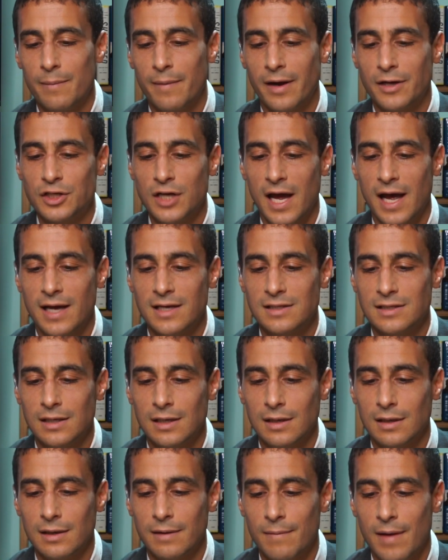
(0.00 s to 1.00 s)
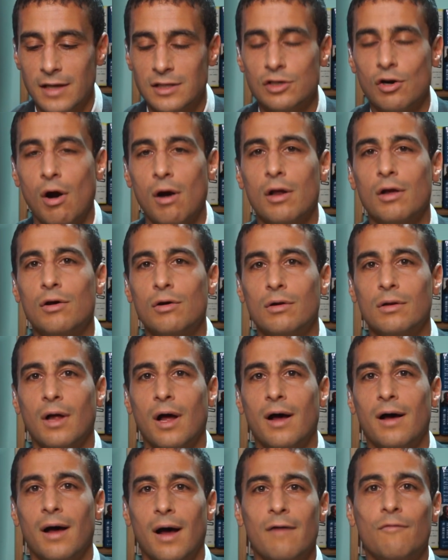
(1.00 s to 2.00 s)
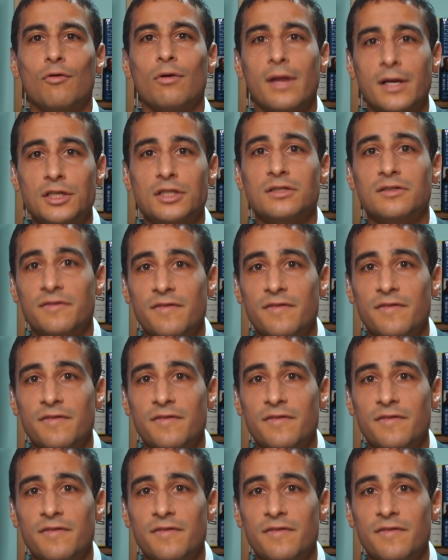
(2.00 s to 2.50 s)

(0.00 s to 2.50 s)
much as an article of religious